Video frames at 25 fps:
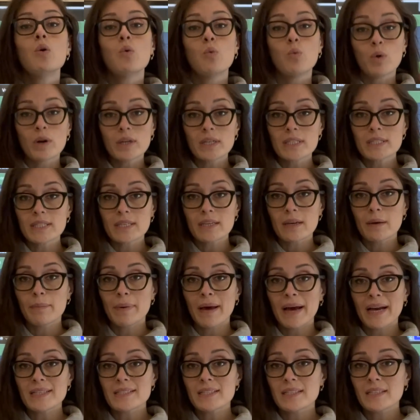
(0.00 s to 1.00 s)
What is a
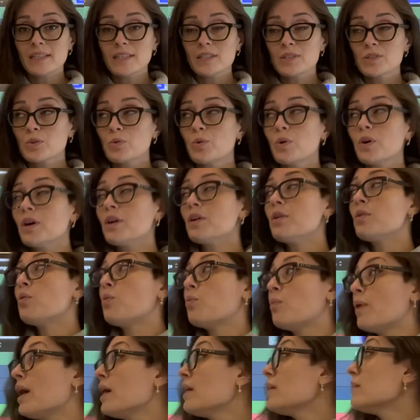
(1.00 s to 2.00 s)
capacity score?
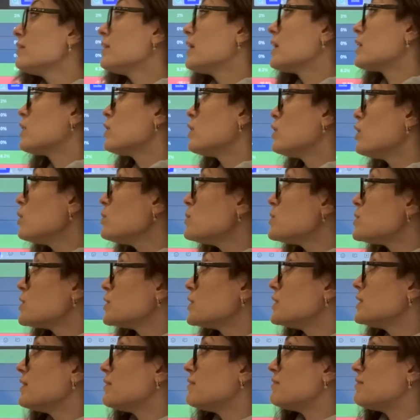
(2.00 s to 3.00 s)
Well, the
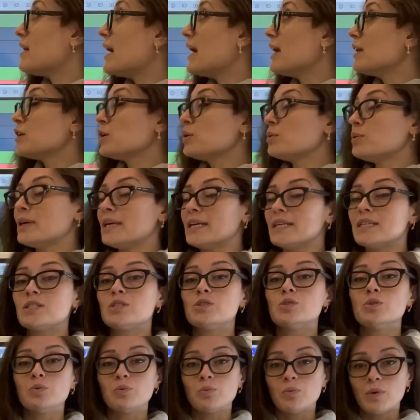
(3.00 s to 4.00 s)
closer the value is
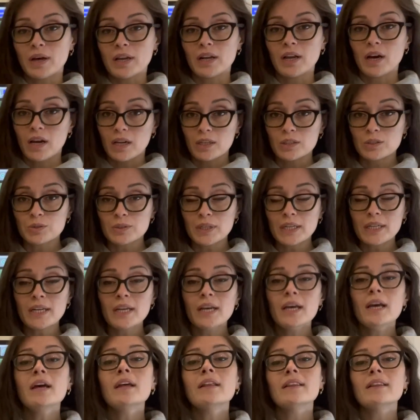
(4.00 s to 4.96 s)
to 100,